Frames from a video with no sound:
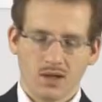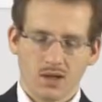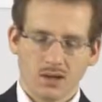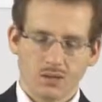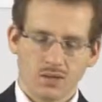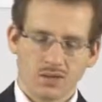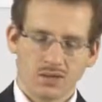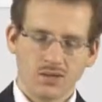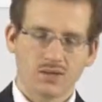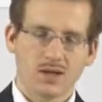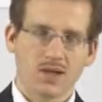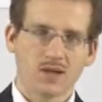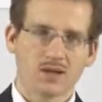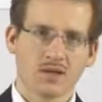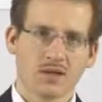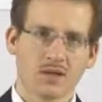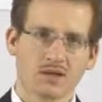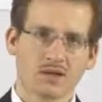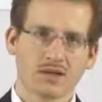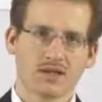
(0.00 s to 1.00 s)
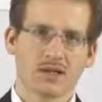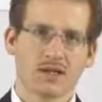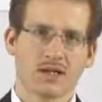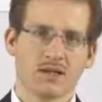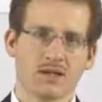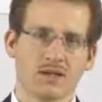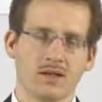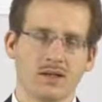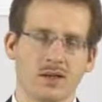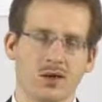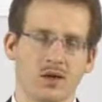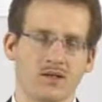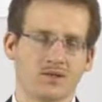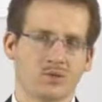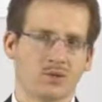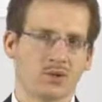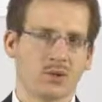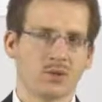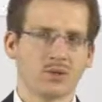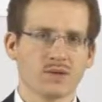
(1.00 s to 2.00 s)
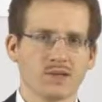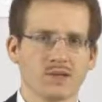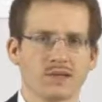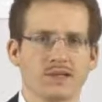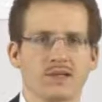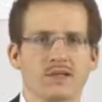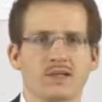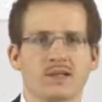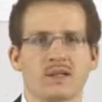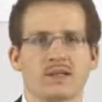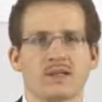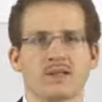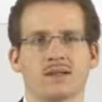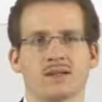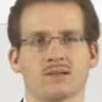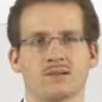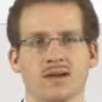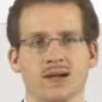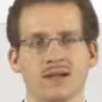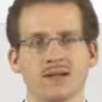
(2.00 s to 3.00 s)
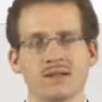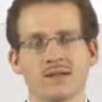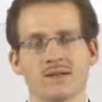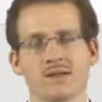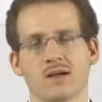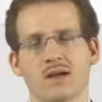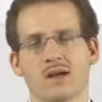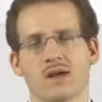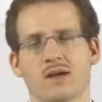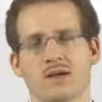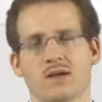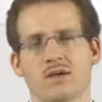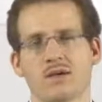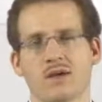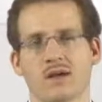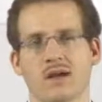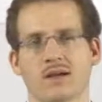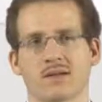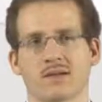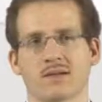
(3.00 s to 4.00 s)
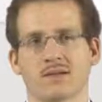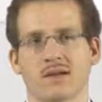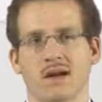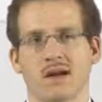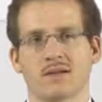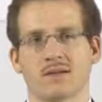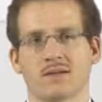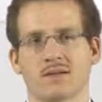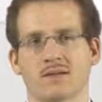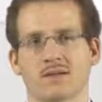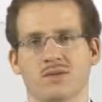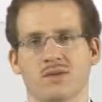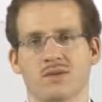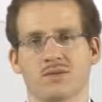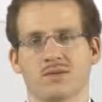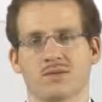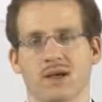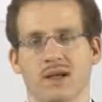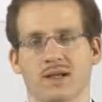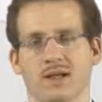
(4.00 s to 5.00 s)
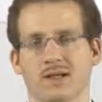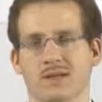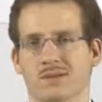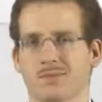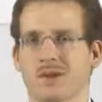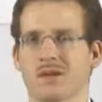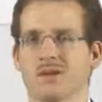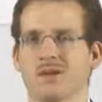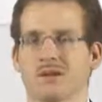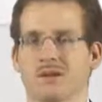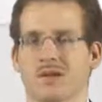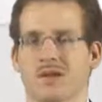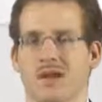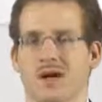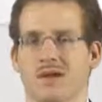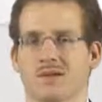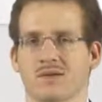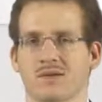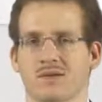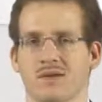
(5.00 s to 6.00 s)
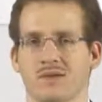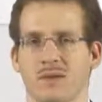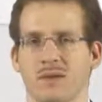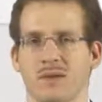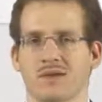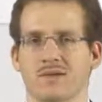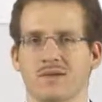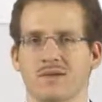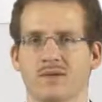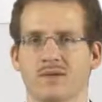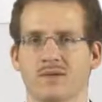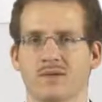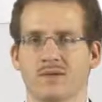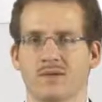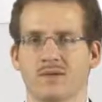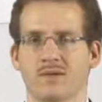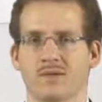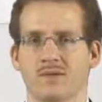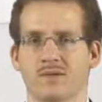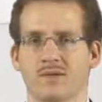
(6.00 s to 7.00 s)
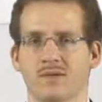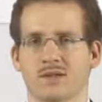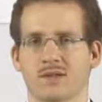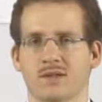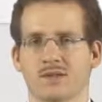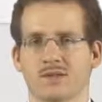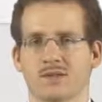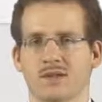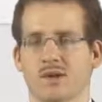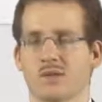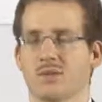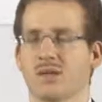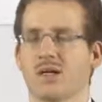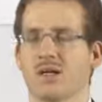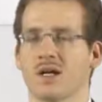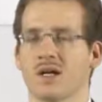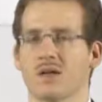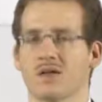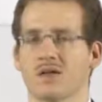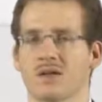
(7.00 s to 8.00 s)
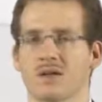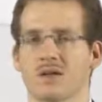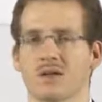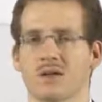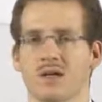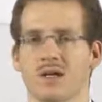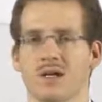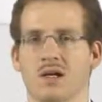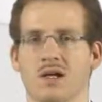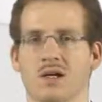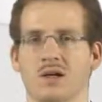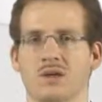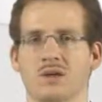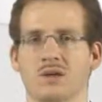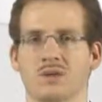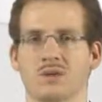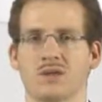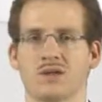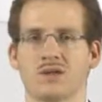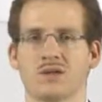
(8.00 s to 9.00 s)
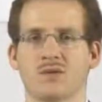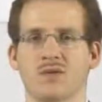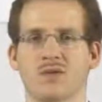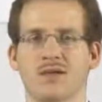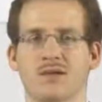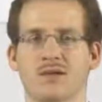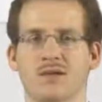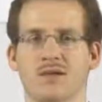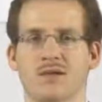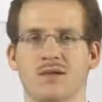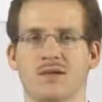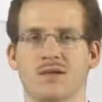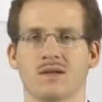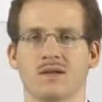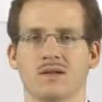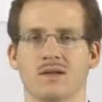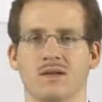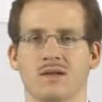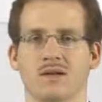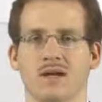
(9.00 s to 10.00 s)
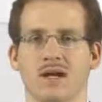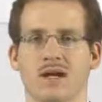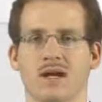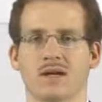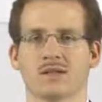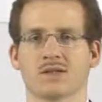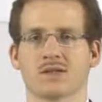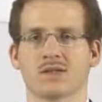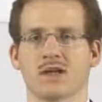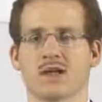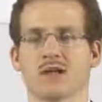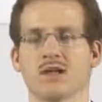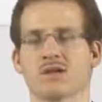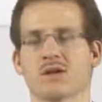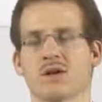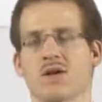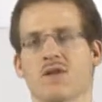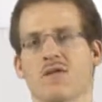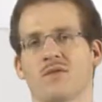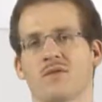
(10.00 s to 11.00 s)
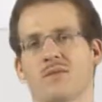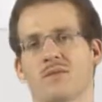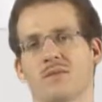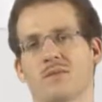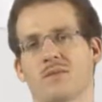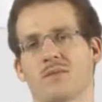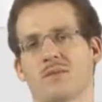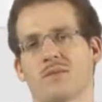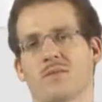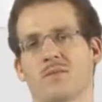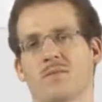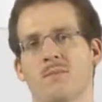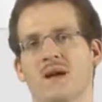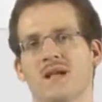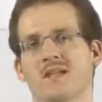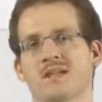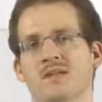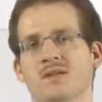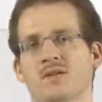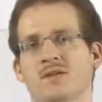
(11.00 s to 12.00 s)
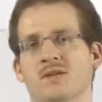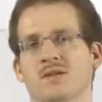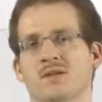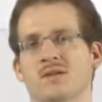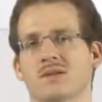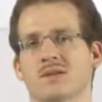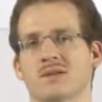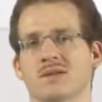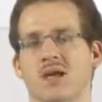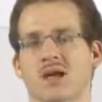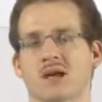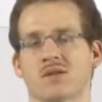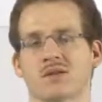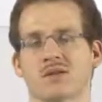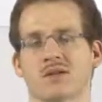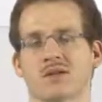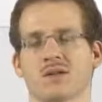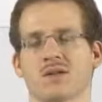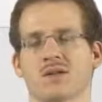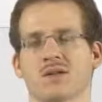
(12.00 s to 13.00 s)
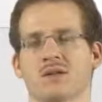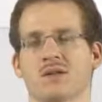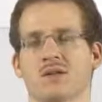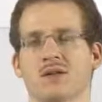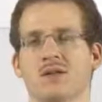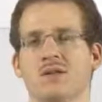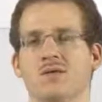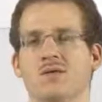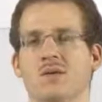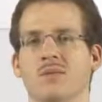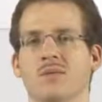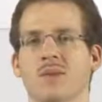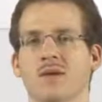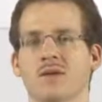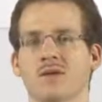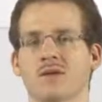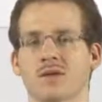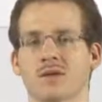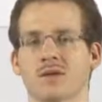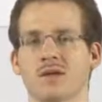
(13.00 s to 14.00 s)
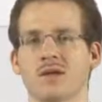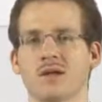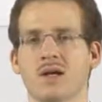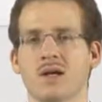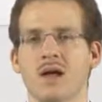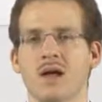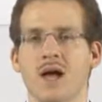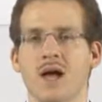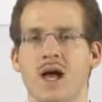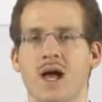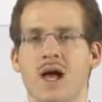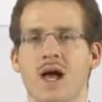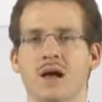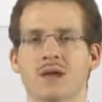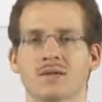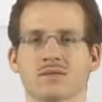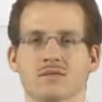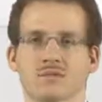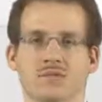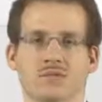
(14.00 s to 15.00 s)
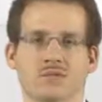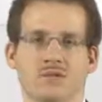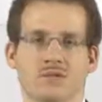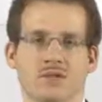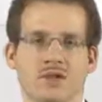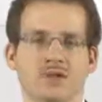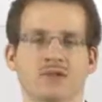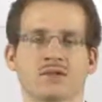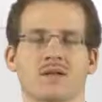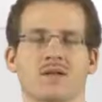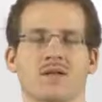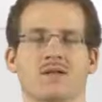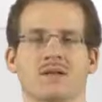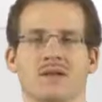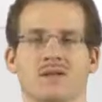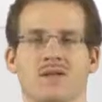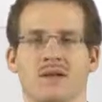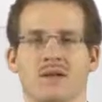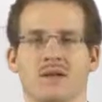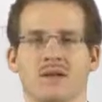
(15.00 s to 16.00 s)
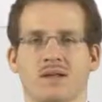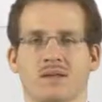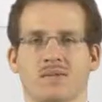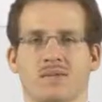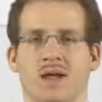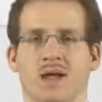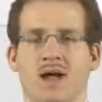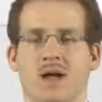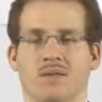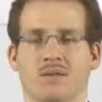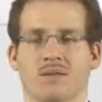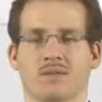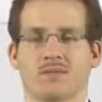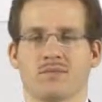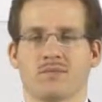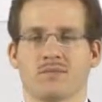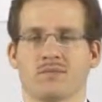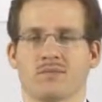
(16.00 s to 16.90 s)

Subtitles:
When you take now this idea of processes and events, you can start to define a special class of event, which is communication. So we treat the exchange of messages, the exchange of information, as just another event that may happen.